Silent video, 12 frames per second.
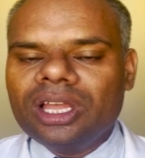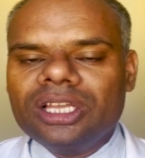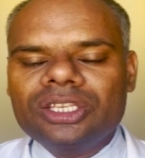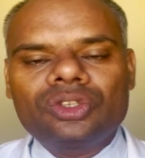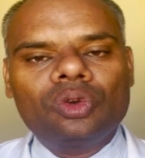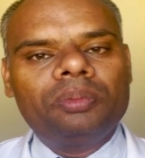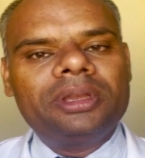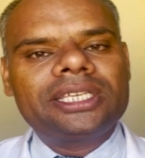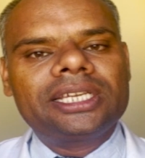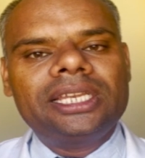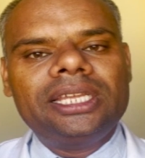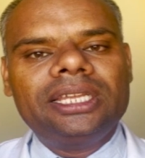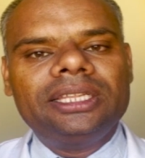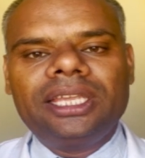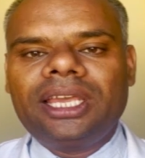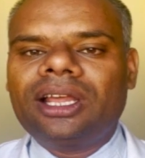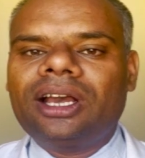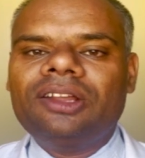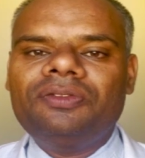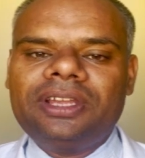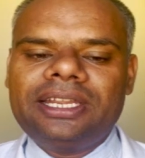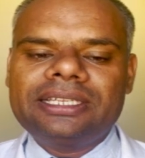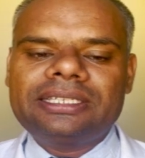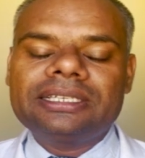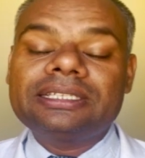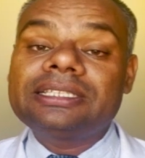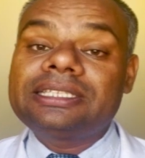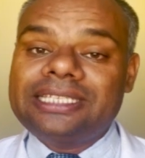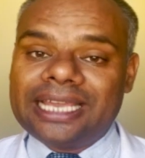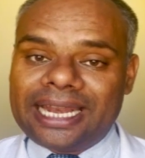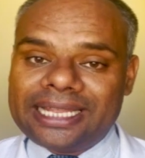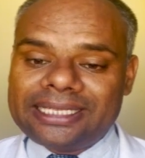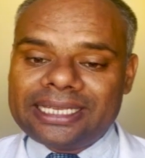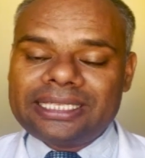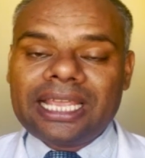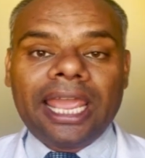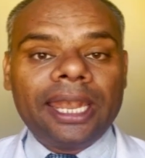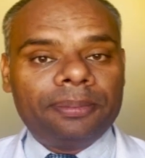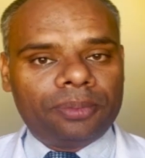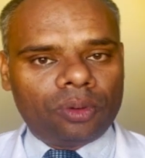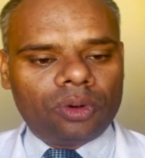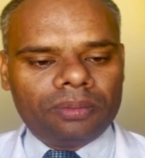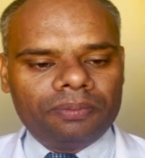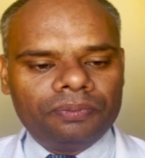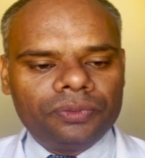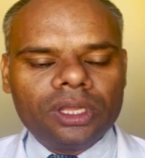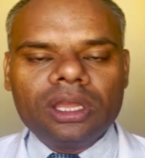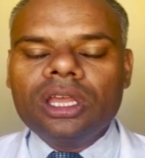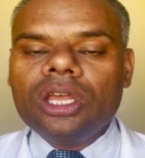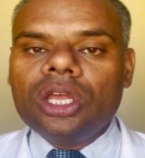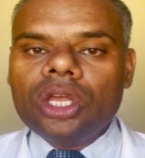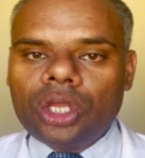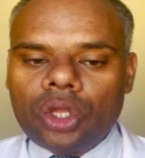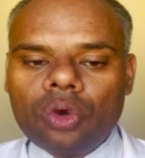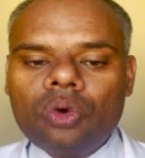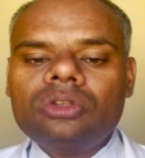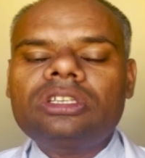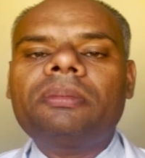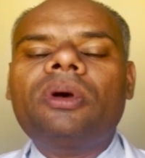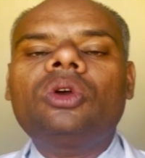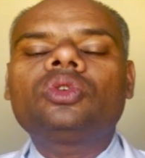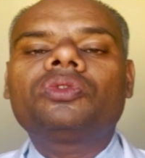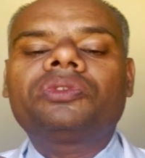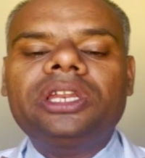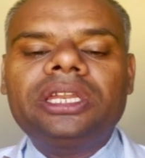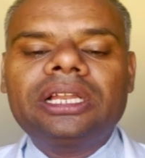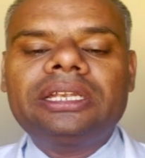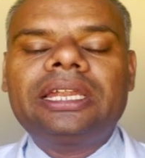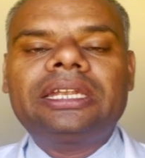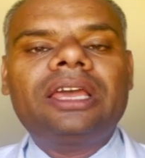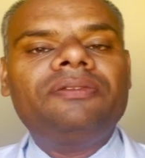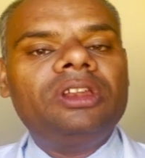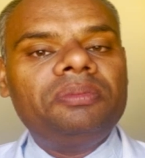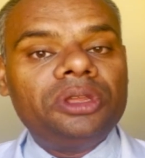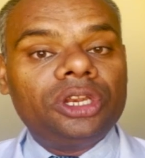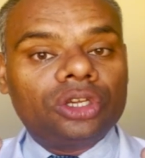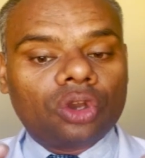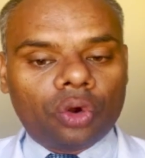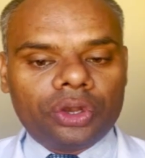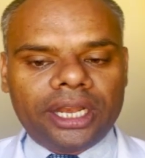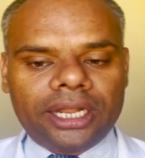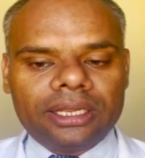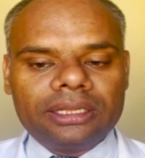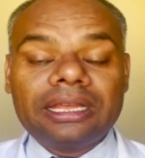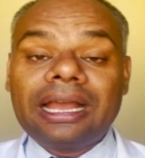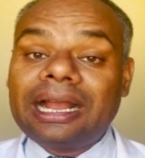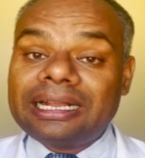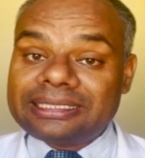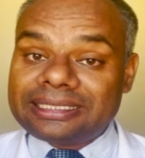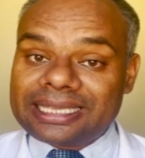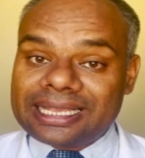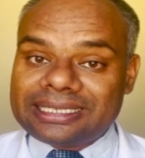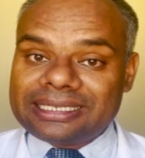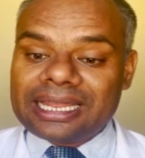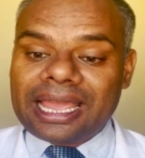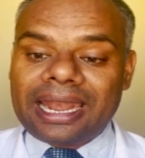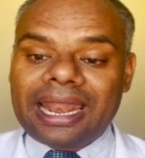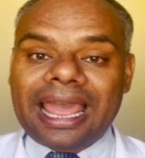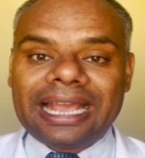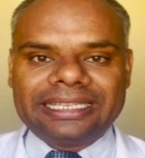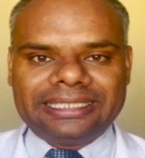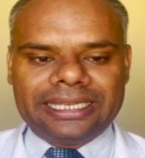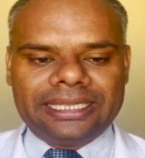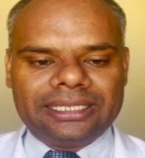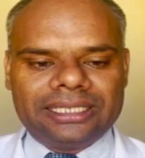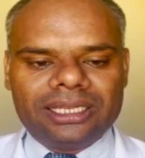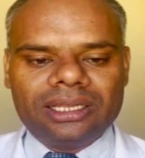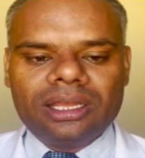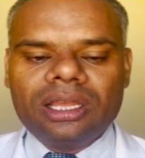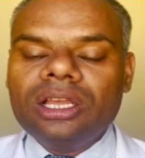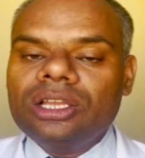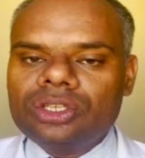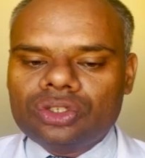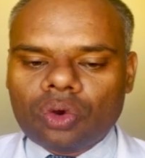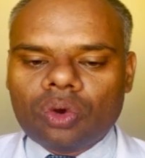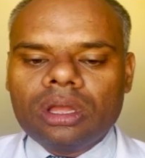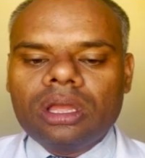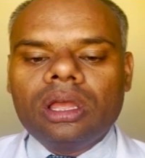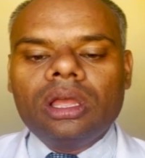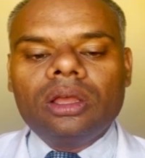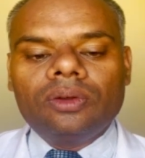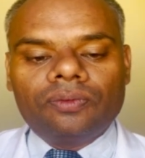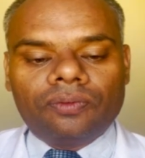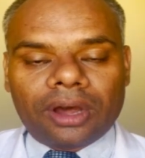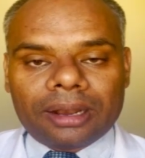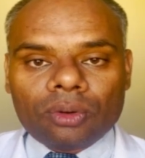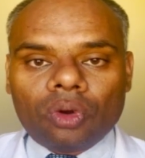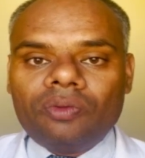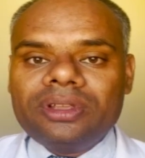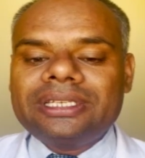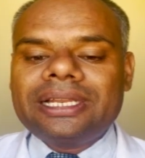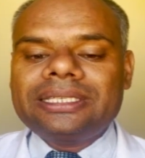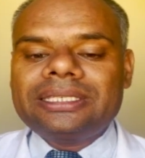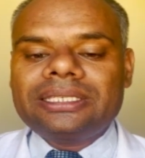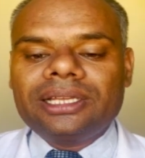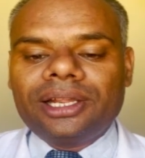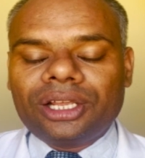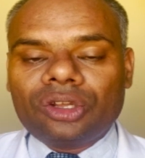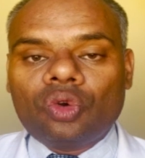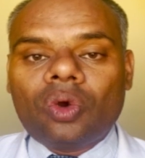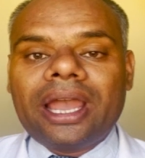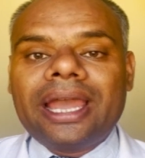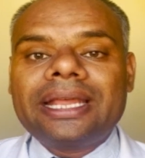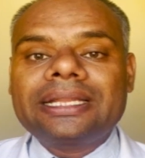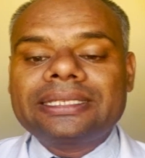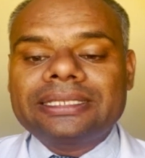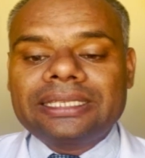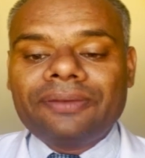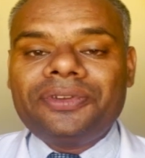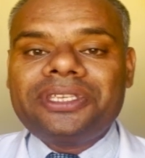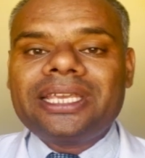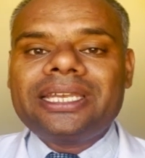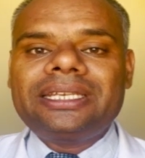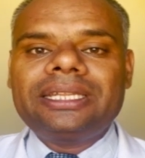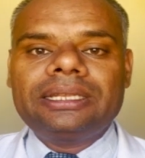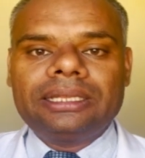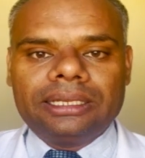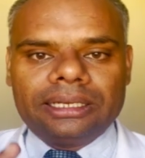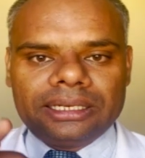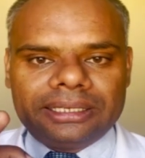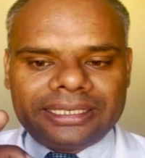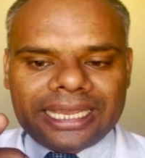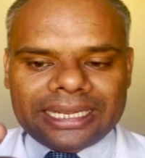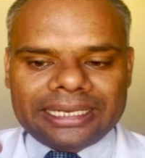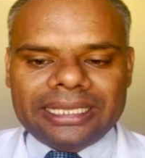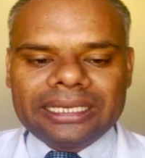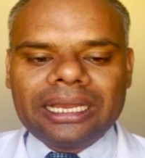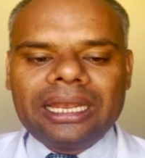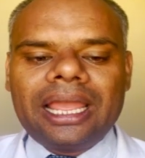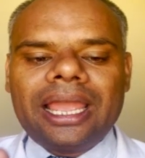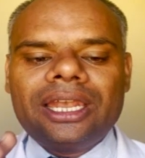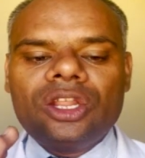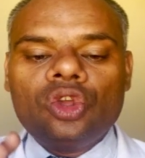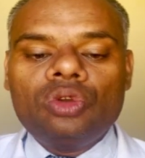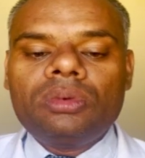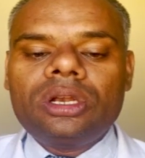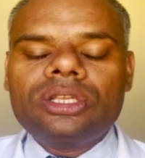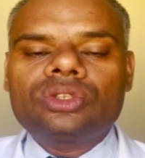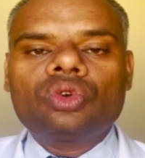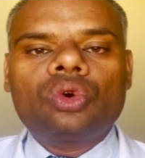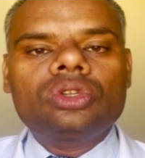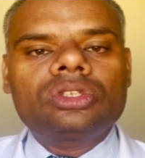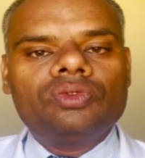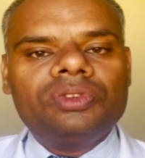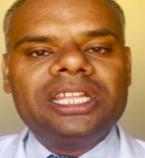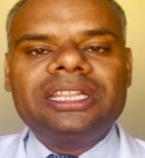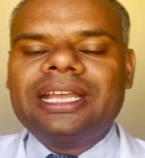So basically there are various challenges and problem. Huge amount of clinical data will be recorded, assessed and exchanged. So pharmacovigilance requires sufficient technical and human resource within